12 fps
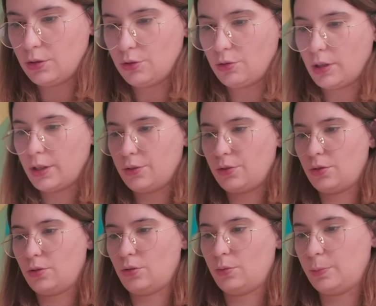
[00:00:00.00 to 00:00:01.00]
try
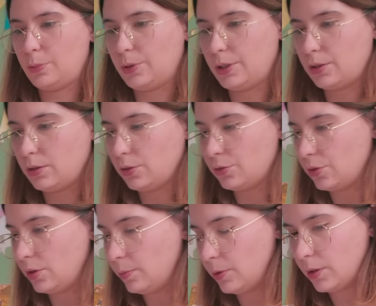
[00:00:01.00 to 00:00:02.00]
to put it close
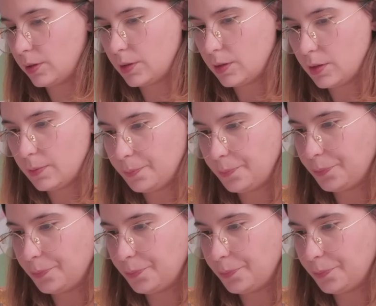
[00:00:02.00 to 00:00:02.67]
to the box.